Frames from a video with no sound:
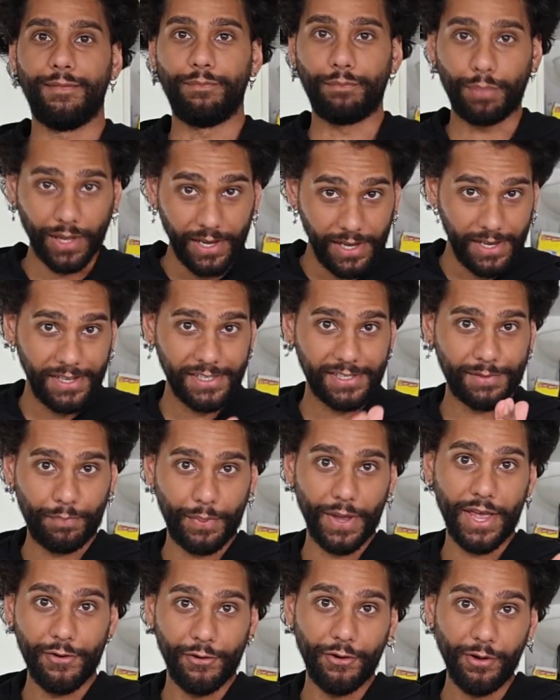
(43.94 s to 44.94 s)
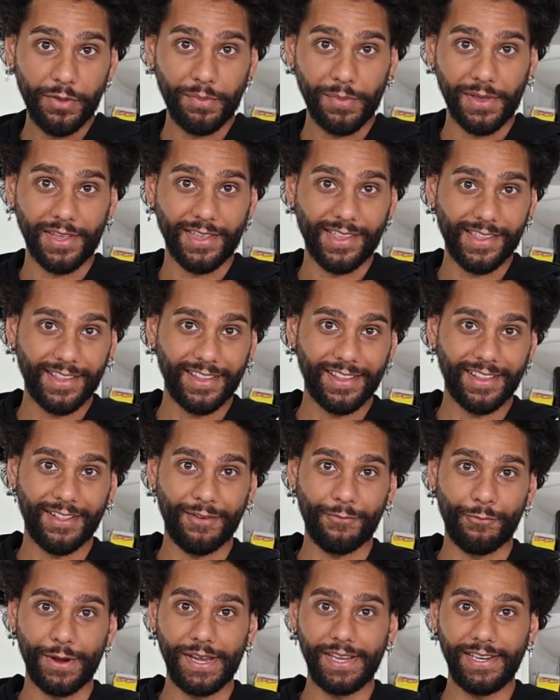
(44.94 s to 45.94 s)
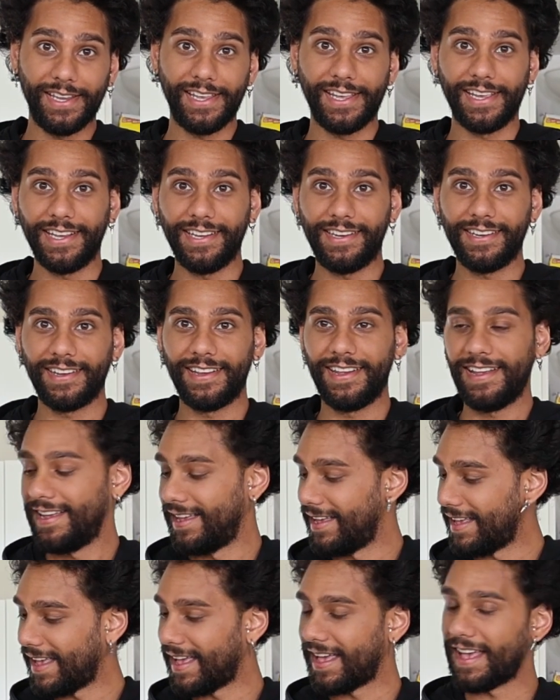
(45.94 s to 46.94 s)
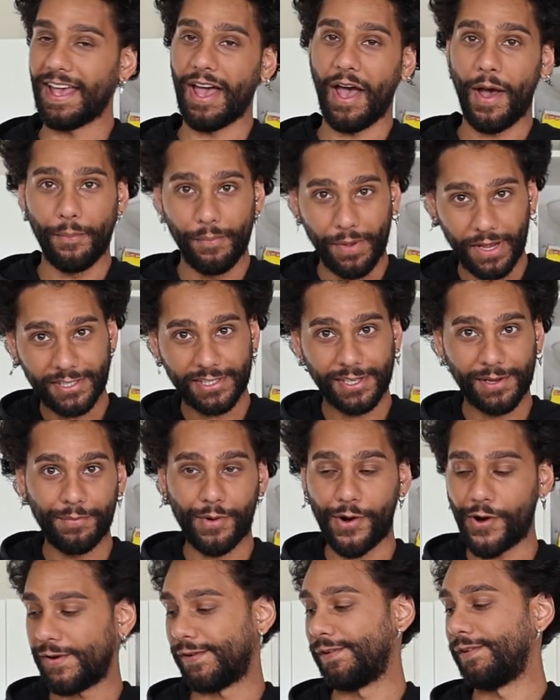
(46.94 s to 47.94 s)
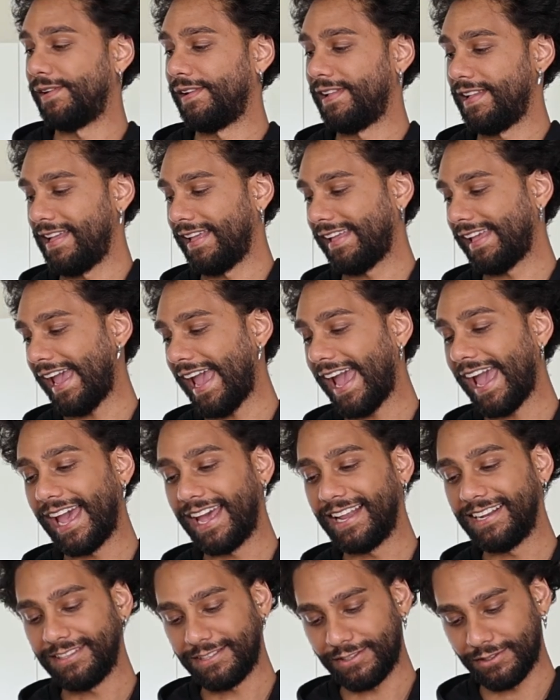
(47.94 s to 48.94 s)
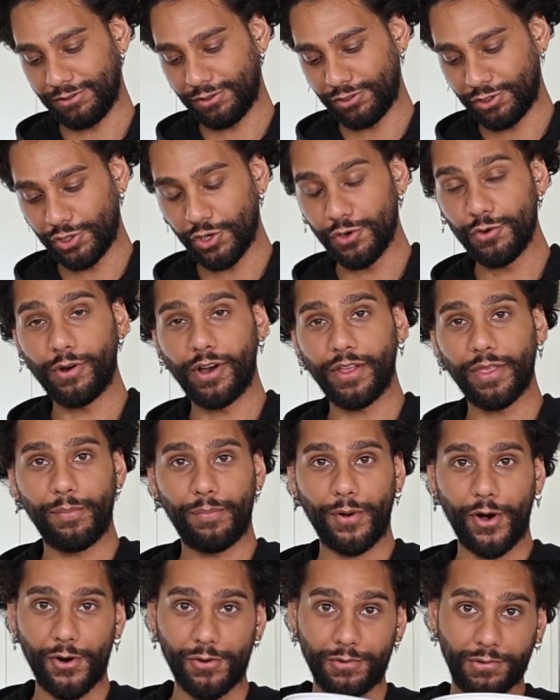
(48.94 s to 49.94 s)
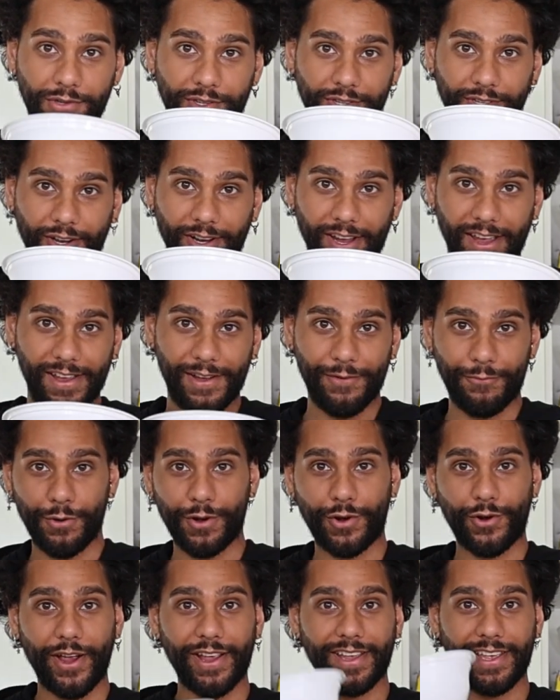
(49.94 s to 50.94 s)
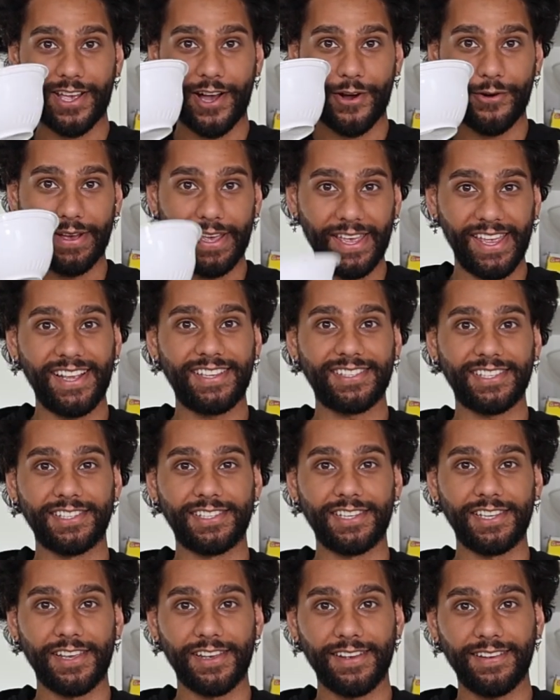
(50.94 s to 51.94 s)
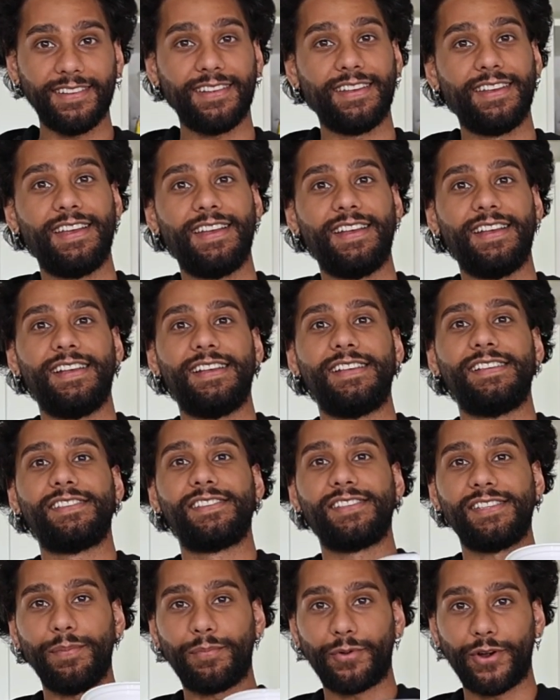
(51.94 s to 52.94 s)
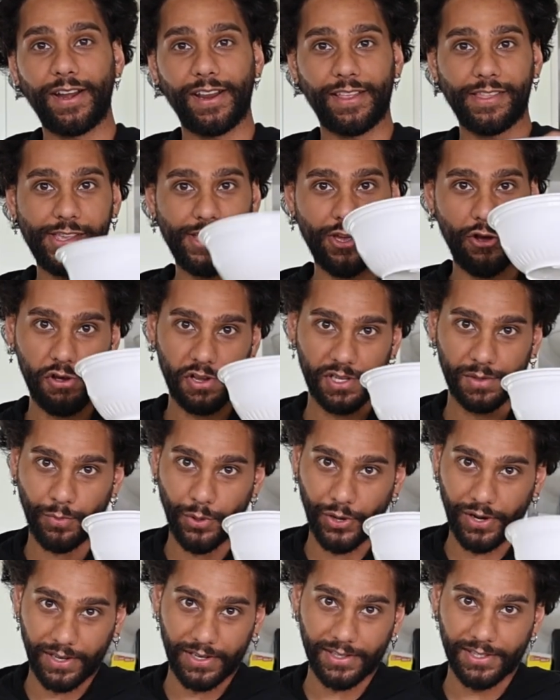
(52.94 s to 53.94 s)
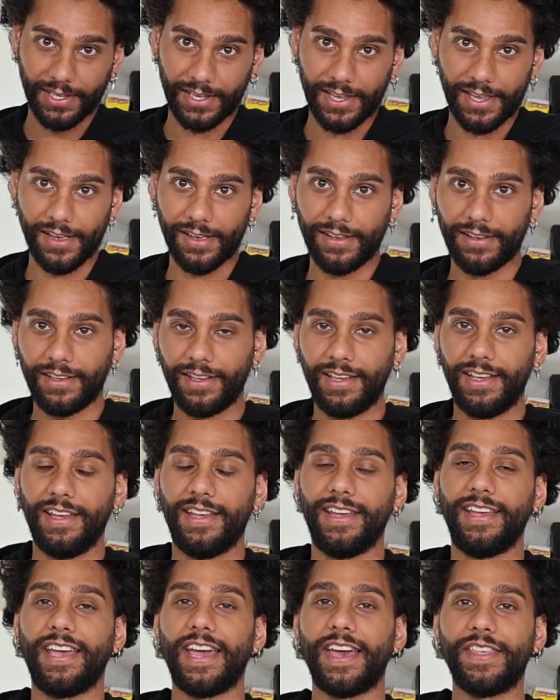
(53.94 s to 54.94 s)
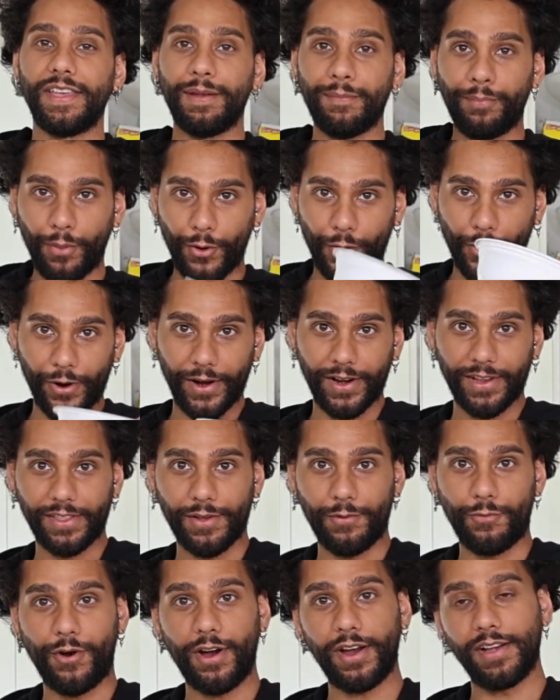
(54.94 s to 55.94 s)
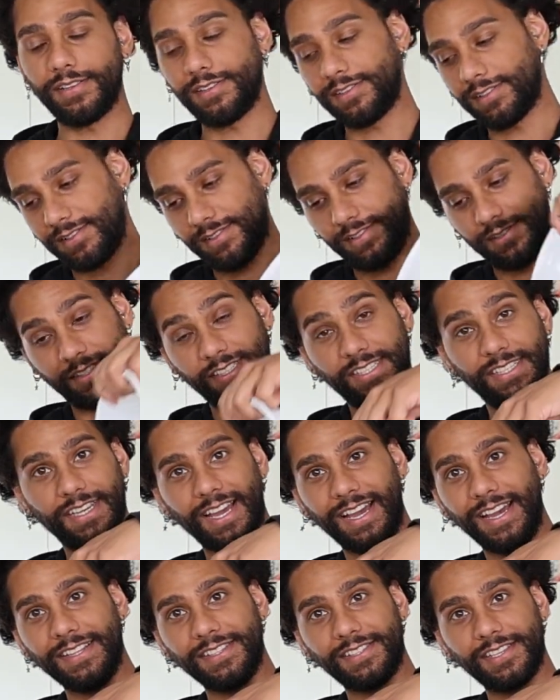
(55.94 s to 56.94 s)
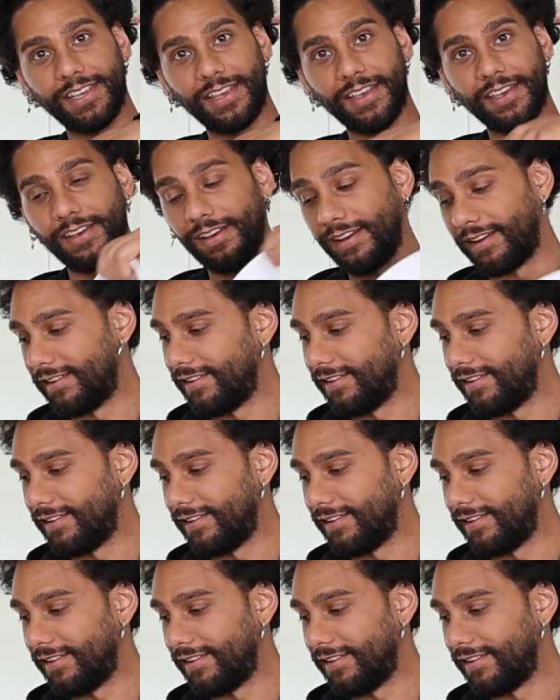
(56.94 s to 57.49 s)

Please bear with me. We need a mixing bowl and 2 other bowls, okay? We're cracking our eggs into here, separating the yolks, putting into here, and then pouring the whites into here.